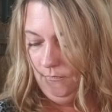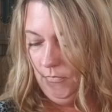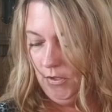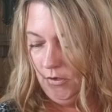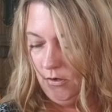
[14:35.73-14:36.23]

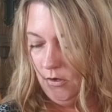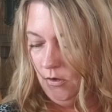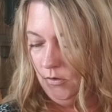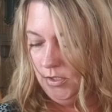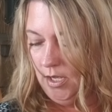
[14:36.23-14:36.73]
the
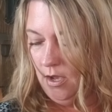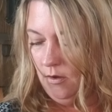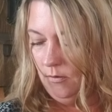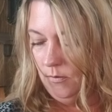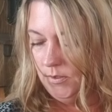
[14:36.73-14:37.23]

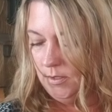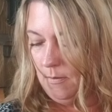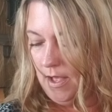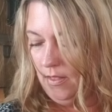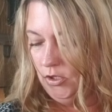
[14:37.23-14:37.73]
Cusio
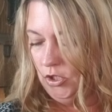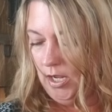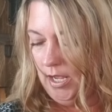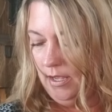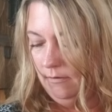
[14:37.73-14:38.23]

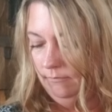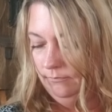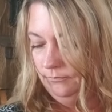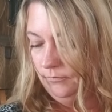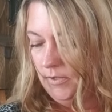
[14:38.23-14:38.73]
Somology
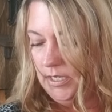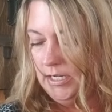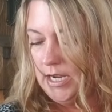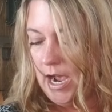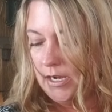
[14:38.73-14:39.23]

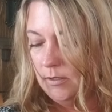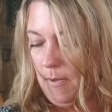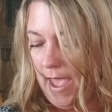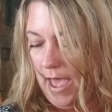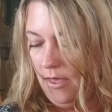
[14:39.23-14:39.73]
Detox
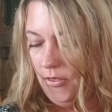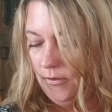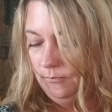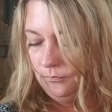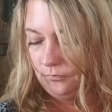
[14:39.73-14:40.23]
Bath.
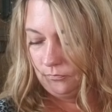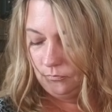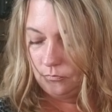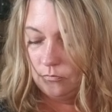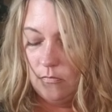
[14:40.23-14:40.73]

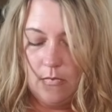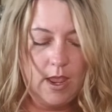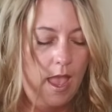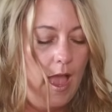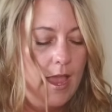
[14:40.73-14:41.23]

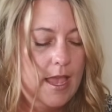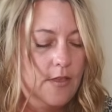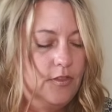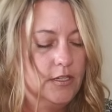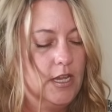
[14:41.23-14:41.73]
I
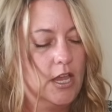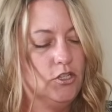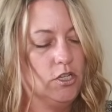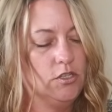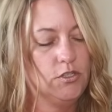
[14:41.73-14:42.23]
got the
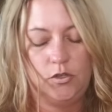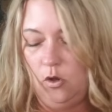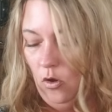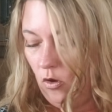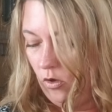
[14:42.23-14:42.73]
Touch and
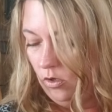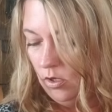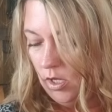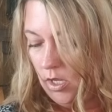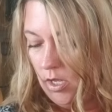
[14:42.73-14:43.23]
Soul
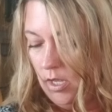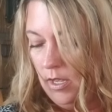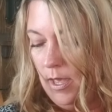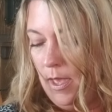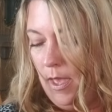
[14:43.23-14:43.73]

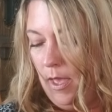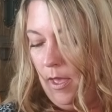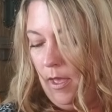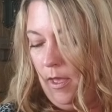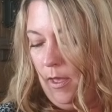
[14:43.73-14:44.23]

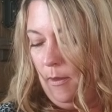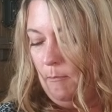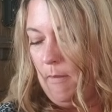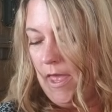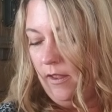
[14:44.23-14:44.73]

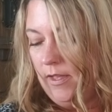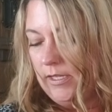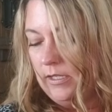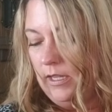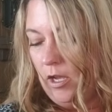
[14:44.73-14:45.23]

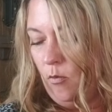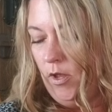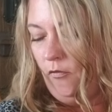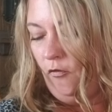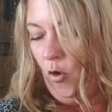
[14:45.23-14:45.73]
Metalist
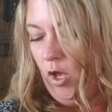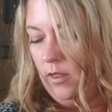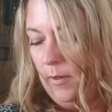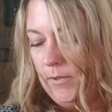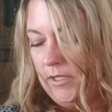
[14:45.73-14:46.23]
Liquid Foil
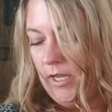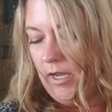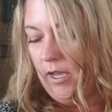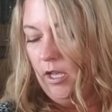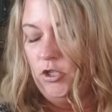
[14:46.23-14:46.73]

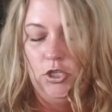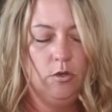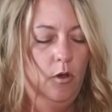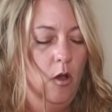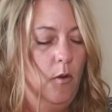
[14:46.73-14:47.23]
Lipstick
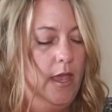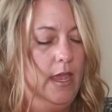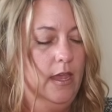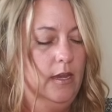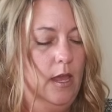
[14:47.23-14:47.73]
Duo
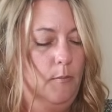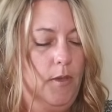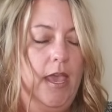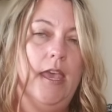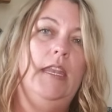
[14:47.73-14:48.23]
in
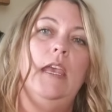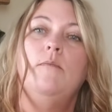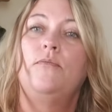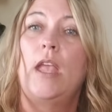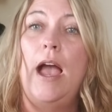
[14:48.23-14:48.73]

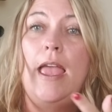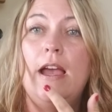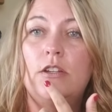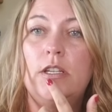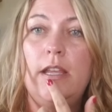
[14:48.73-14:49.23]
Penny. I
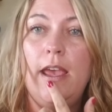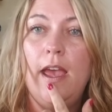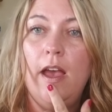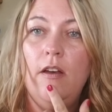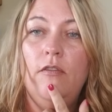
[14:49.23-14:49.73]
actually
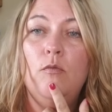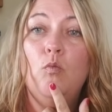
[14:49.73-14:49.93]
have